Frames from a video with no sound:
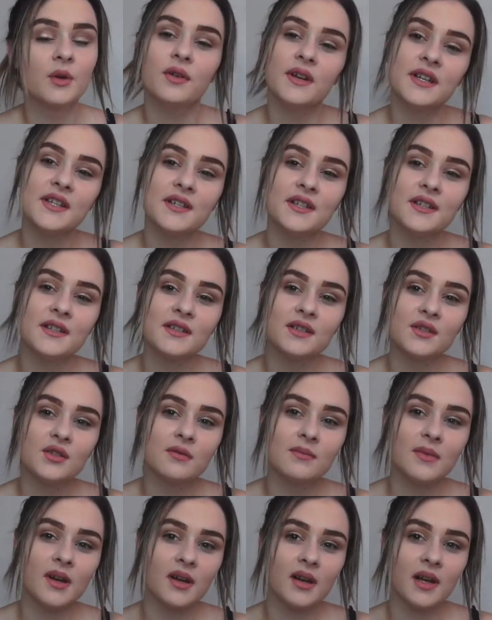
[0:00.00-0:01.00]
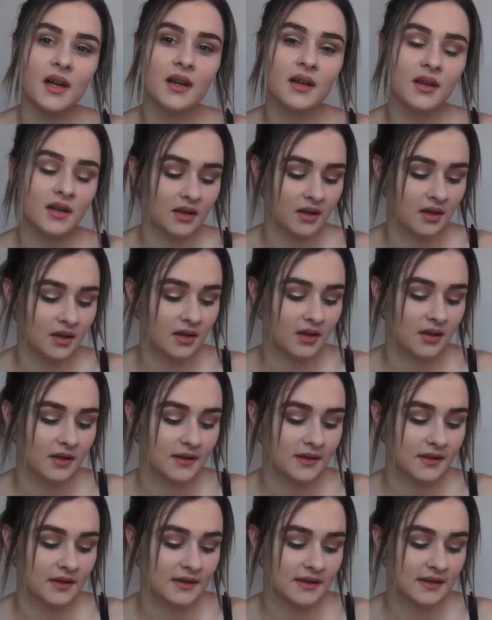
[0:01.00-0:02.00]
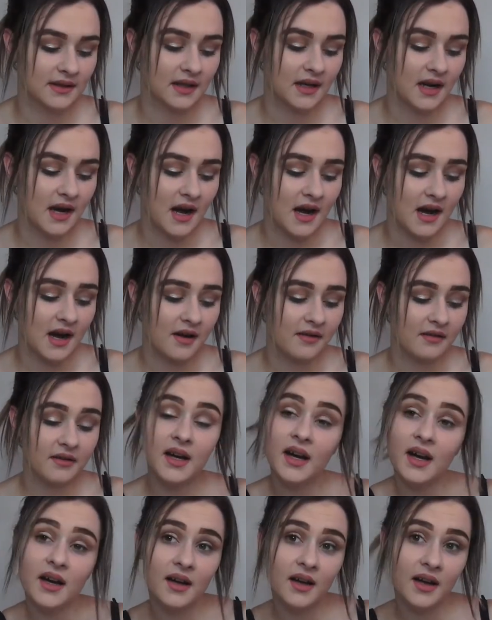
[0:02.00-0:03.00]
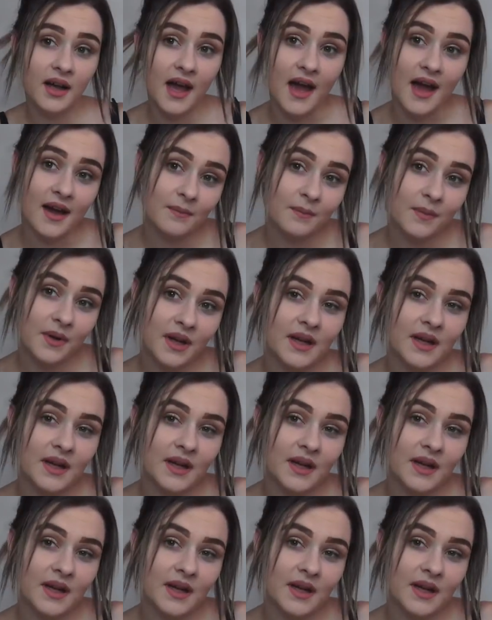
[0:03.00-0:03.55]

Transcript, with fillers: questions to my Sahara app.